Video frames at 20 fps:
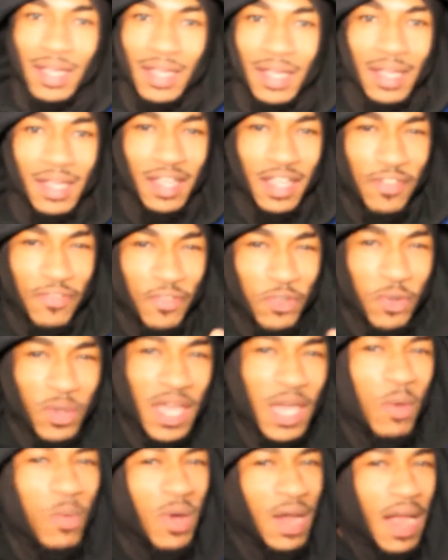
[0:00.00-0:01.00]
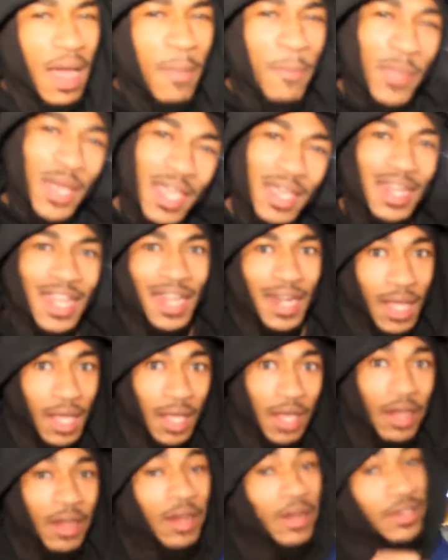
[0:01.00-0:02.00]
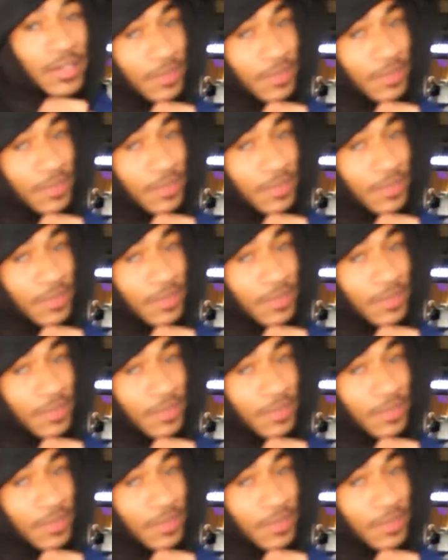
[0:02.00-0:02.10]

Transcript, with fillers: If you get what I mean in here.